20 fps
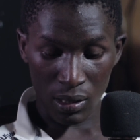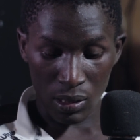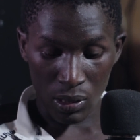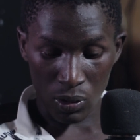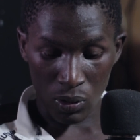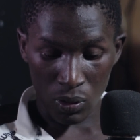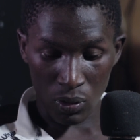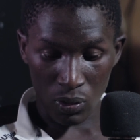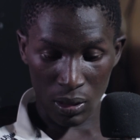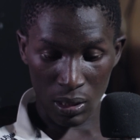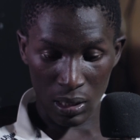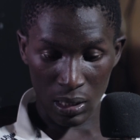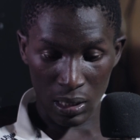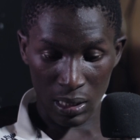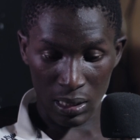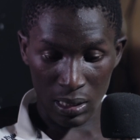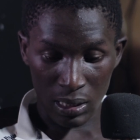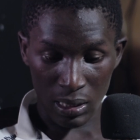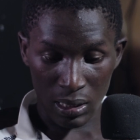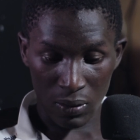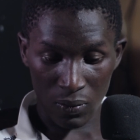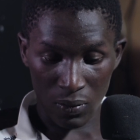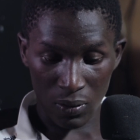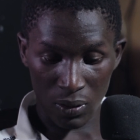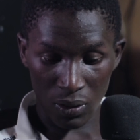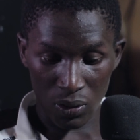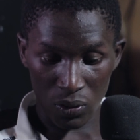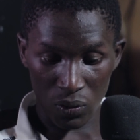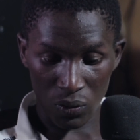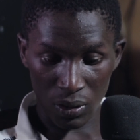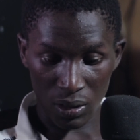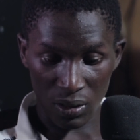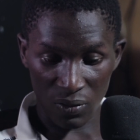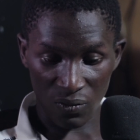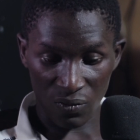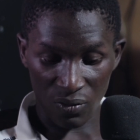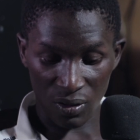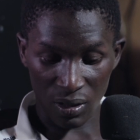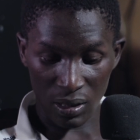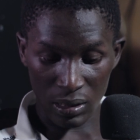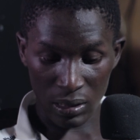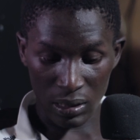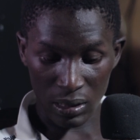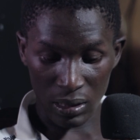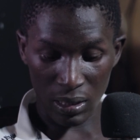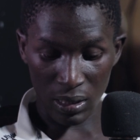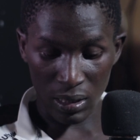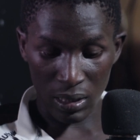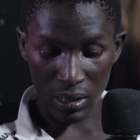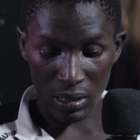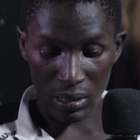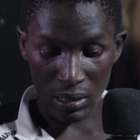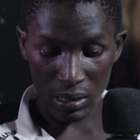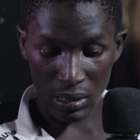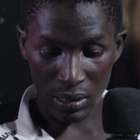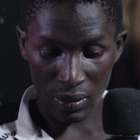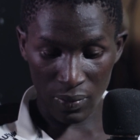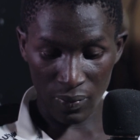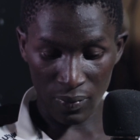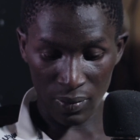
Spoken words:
So another thing we're going to rectify is the greens.